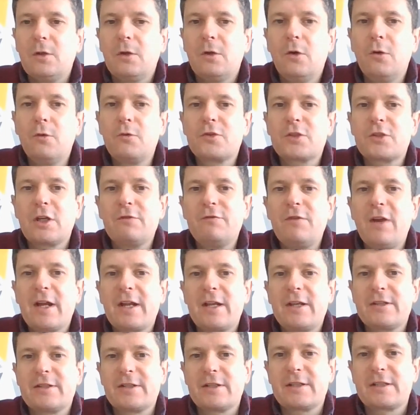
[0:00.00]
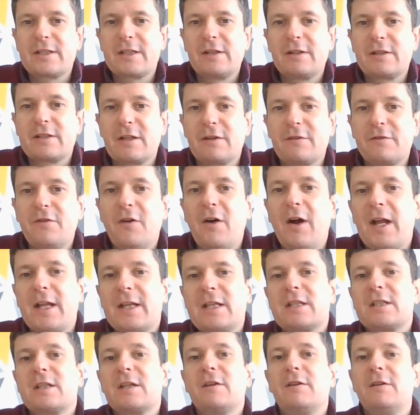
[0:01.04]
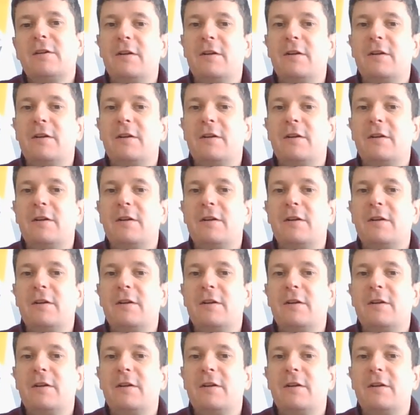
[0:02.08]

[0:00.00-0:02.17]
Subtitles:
Also, recusancy, so fines